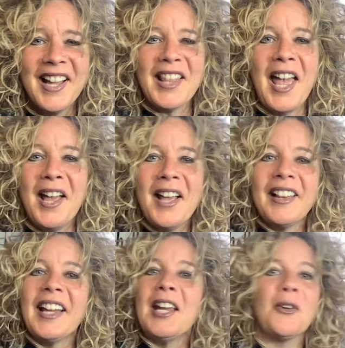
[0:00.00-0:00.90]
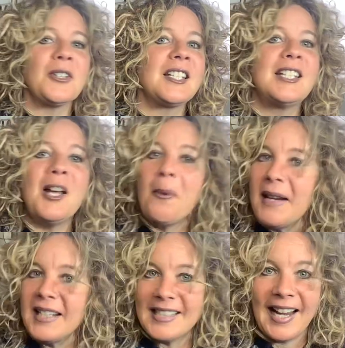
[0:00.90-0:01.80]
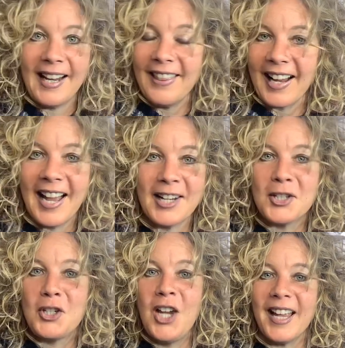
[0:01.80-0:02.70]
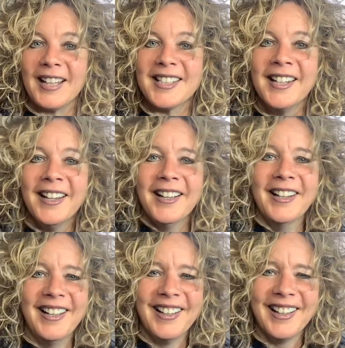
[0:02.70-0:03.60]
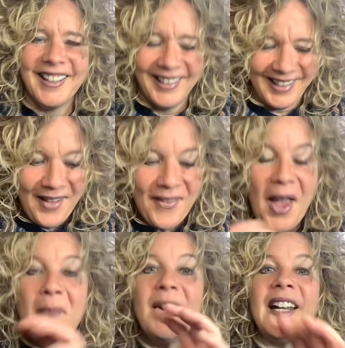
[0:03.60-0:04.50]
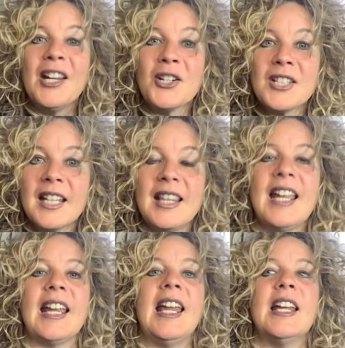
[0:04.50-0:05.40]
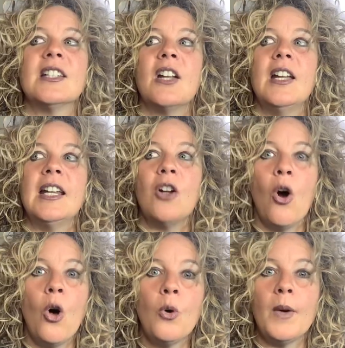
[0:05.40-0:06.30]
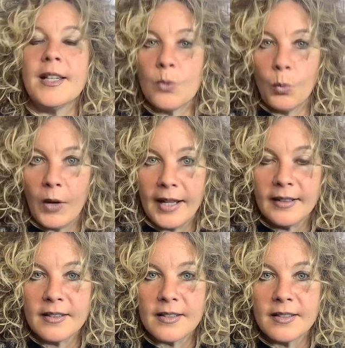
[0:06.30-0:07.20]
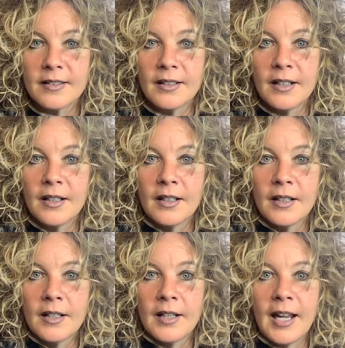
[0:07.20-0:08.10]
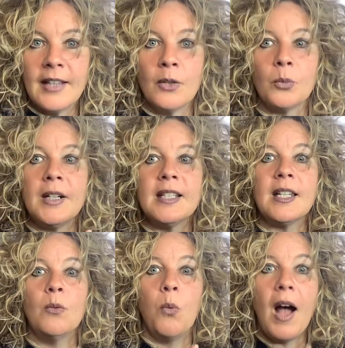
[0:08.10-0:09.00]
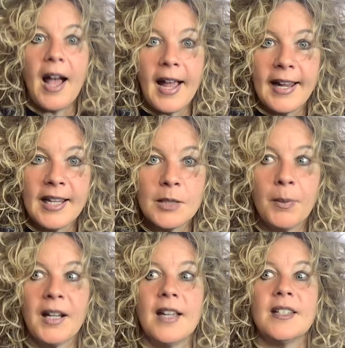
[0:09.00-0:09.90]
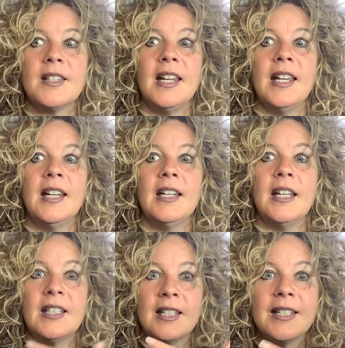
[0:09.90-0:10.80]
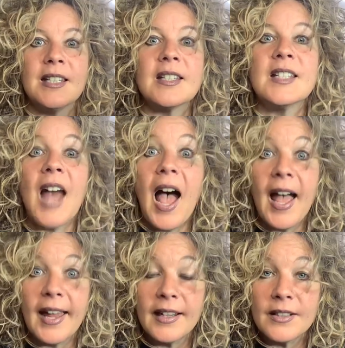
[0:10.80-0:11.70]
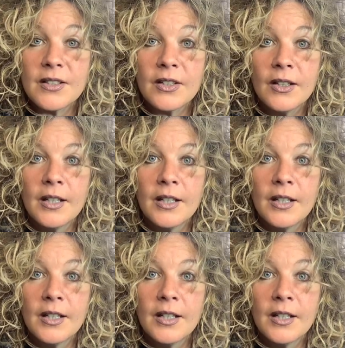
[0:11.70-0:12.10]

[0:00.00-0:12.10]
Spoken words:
Like, it'll still be saying that kind of shit. But here's the thing, it always wins. And the reason why is because it's designed